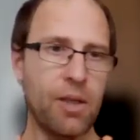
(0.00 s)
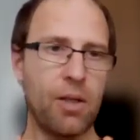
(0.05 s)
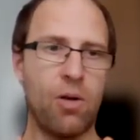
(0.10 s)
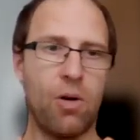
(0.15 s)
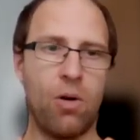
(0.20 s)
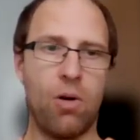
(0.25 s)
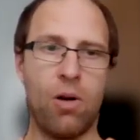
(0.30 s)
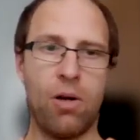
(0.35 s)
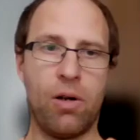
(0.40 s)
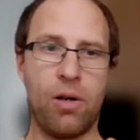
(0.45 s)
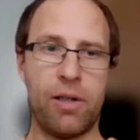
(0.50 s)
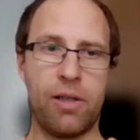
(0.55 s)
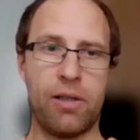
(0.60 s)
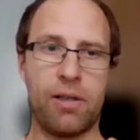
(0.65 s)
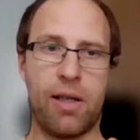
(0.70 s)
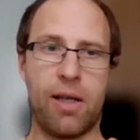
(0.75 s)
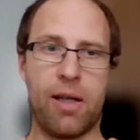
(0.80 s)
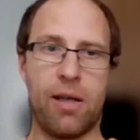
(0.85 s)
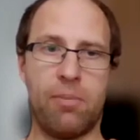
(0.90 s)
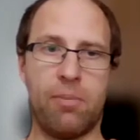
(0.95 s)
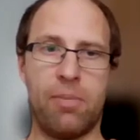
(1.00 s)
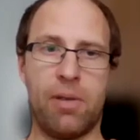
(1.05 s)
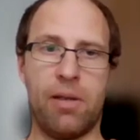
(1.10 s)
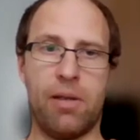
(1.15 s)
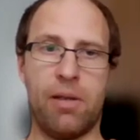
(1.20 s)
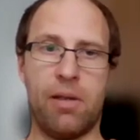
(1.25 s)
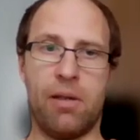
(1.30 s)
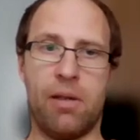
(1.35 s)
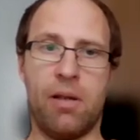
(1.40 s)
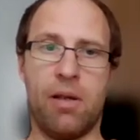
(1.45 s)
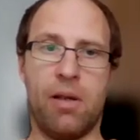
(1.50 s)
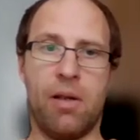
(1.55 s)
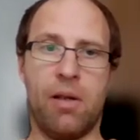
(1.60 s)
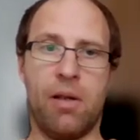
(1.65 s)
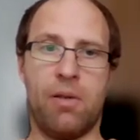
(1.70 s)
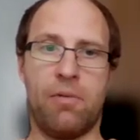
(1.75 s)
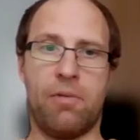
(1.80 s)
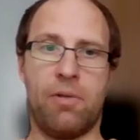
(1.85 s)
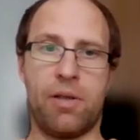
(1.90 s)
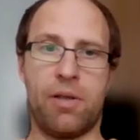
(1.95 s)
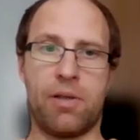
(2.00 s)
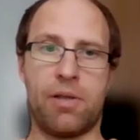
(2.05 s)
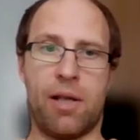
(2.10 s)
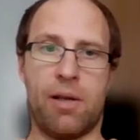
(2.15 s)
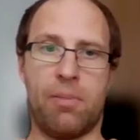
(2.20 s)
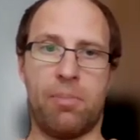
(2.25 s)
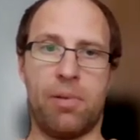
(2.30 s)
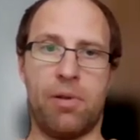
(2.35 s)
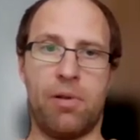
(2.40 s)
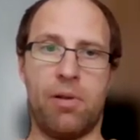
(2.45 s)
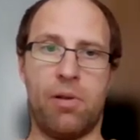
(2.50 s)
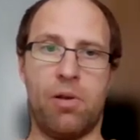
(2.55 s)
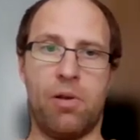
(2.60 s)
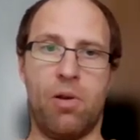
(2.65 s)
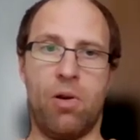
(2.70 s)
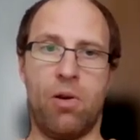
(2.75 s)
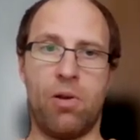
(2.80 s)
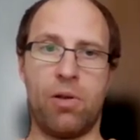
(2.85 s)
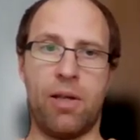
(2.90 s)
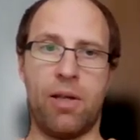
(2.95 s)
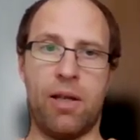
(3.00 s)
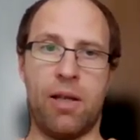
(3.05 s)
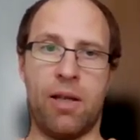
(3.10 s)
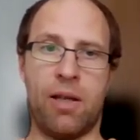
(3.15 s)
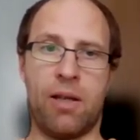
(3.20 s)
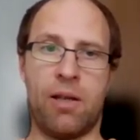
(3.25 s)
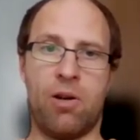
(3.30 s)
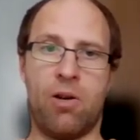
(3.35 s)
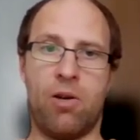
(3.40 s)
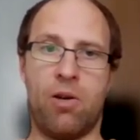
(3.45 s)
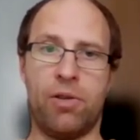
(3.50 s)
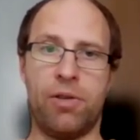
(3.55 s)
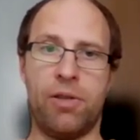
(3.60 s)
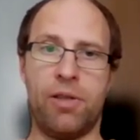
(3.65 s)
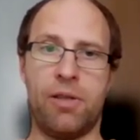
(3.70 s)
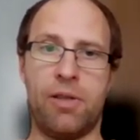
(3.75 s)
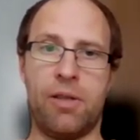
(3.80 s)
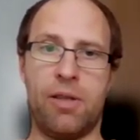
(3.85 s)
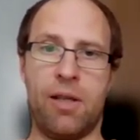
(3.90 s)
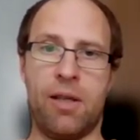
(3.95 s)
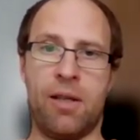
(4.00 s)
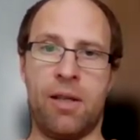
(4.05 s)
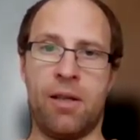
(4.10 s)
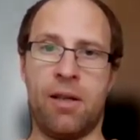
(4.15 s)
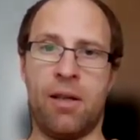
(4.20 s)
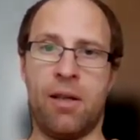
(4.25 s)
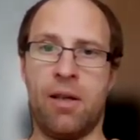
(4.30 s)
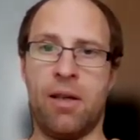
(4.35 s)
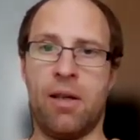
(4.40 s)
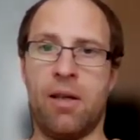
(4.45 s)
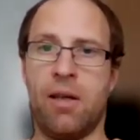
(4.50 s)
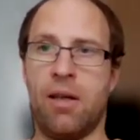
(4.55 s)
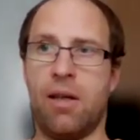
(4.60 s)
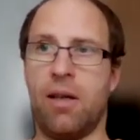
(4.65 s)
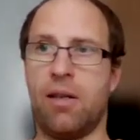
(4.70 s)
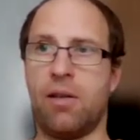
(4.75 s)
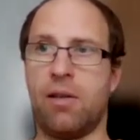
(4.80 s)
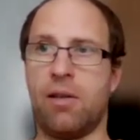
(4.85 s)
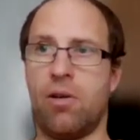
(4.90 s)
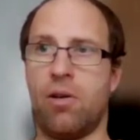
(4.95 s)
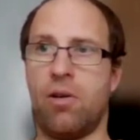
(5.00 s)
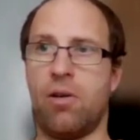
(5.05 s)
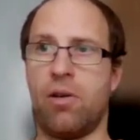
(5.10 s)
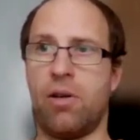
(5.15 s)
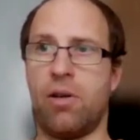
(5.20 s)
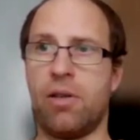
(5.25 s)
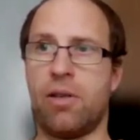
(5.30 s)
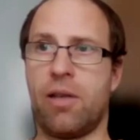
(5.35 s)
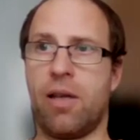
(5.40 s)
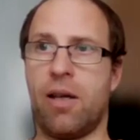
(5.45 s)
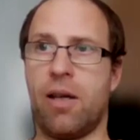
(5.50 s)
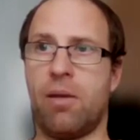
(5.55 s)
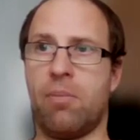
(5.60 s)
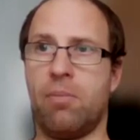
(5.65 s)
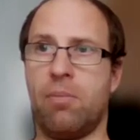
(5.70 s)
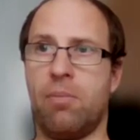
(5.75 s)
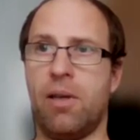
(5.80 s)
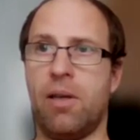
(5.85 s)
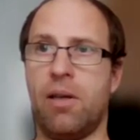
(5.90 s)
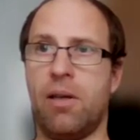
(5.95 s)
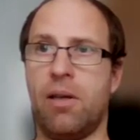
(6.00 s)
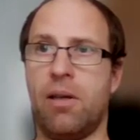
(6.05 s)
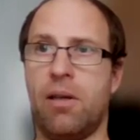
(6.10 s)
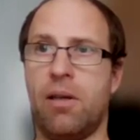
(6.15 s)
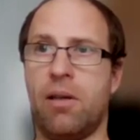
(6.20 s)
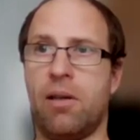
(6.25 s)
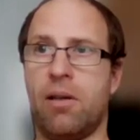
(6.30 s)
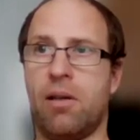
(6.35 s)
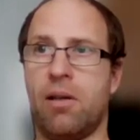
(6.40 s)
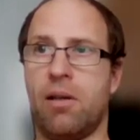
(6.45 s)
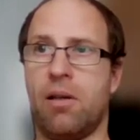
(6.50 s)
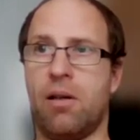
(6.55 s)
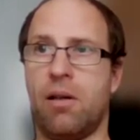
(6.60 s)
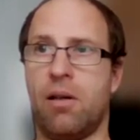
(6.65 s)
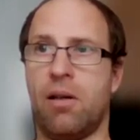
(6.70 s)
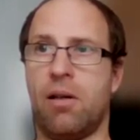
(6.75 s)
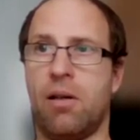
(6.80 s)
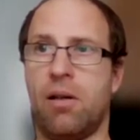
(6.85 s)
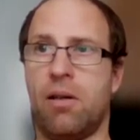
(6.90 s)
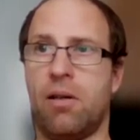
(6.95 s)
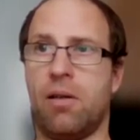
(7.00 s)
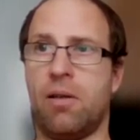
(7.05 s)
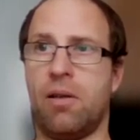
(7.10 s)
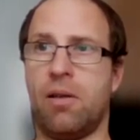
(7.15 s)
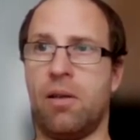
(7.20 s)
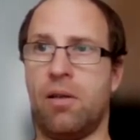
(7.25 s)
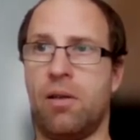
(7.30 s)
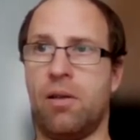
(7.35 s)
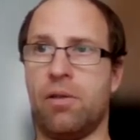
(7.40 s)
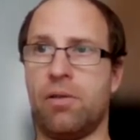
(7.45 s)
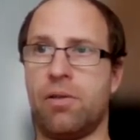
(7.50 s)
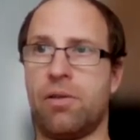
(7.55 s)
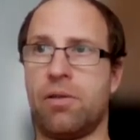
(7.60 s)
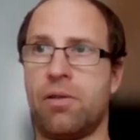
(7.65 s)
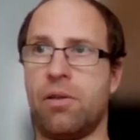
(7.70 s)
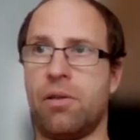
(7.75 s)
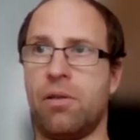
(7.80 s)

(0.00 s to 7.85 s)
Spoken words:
or it can be, for example, logging, auditing, or it can be also